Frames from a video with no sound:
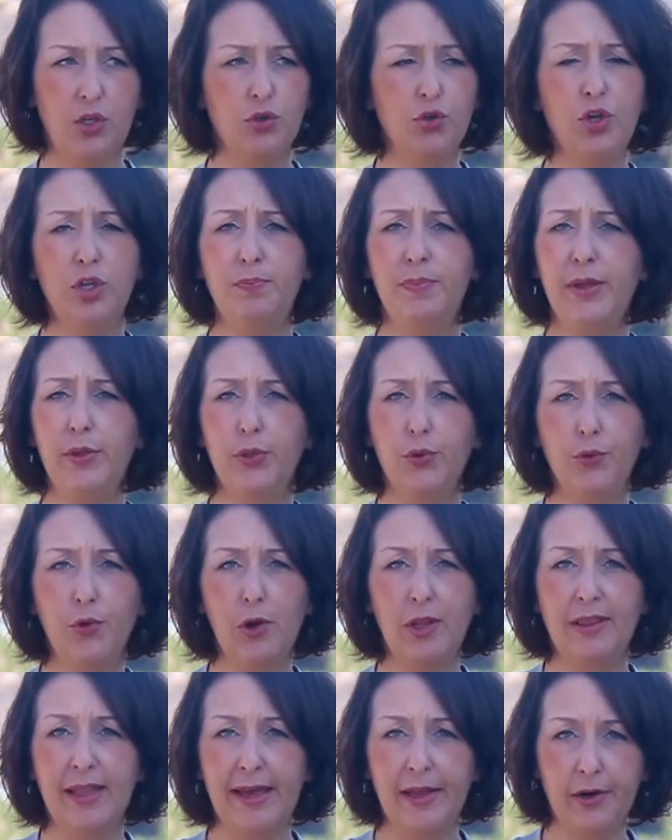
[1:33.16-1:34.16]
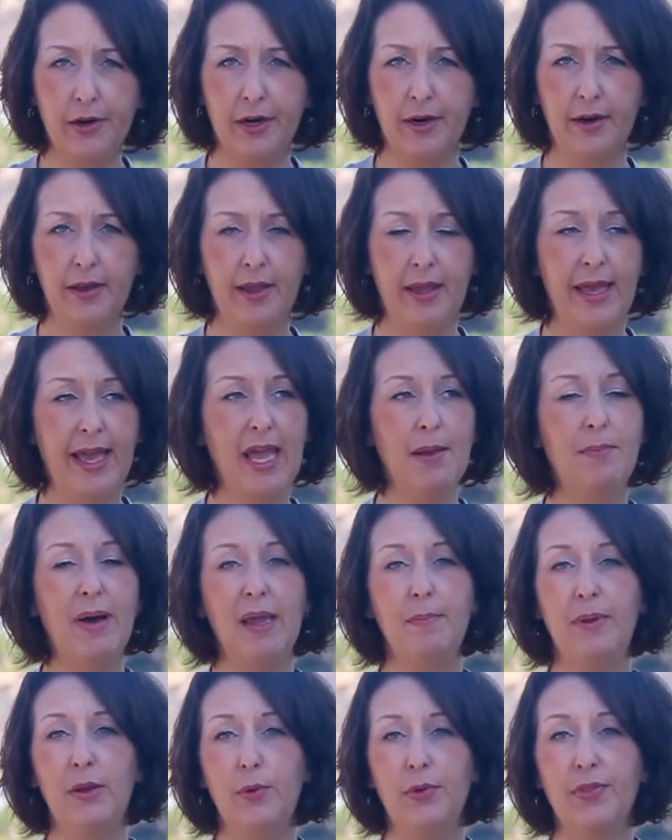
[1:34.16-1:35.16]
Could be through a letter. It
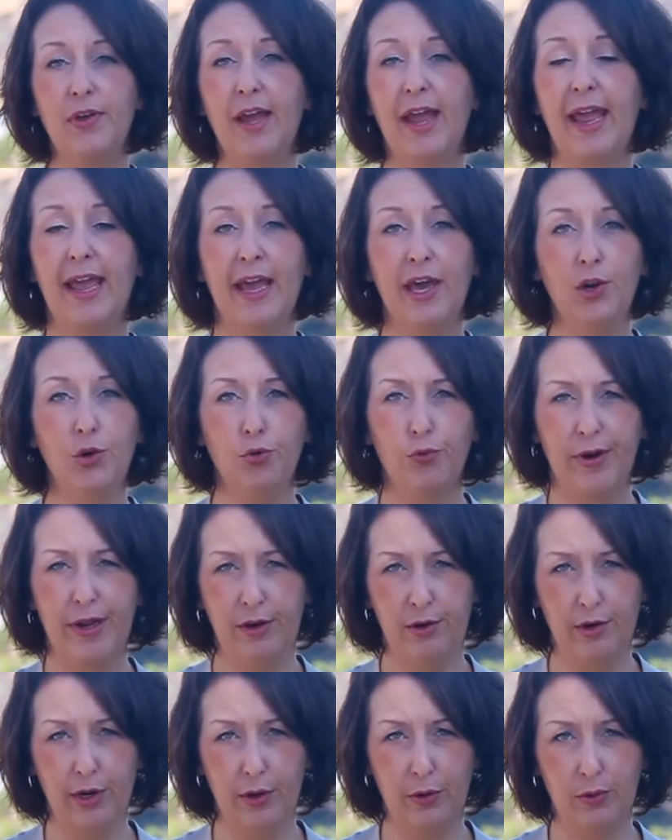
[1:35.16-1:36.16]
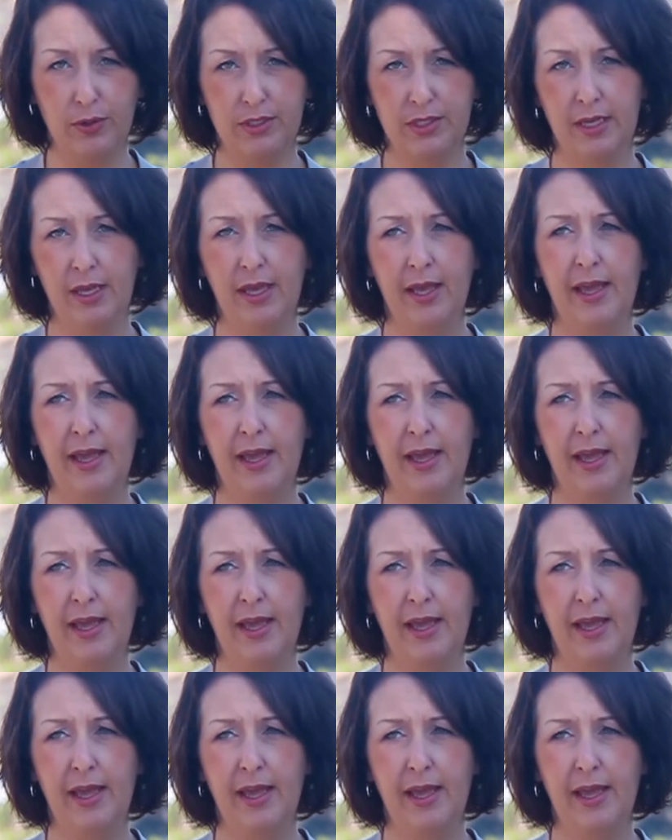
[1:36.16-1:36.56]
might be with a handwritten note.